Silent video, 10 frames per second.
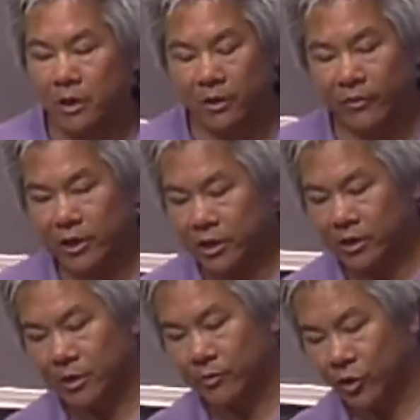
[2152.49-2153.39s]

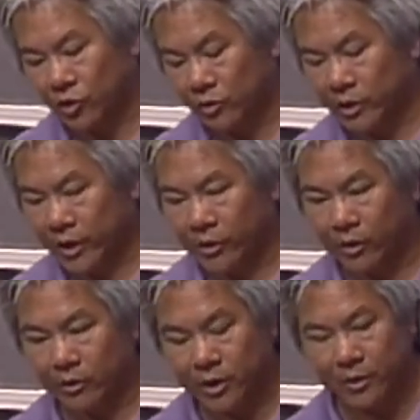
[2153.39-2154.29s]
innovations in personal
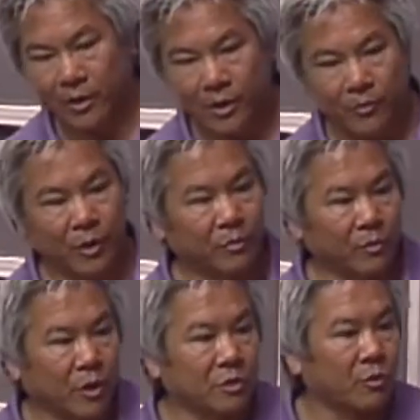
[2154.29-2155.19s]
technology, people are
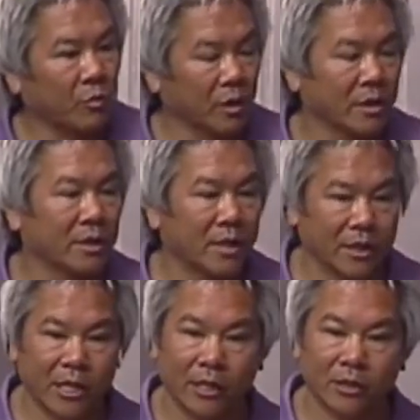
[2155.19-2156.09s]
much more willing to take
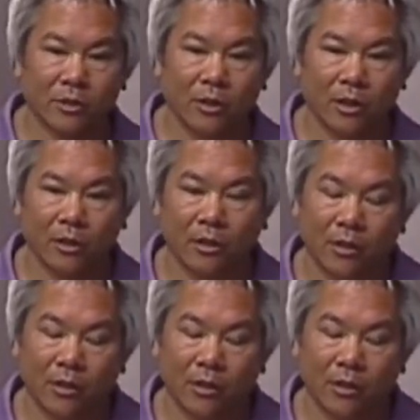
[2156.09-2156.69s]
chances on it.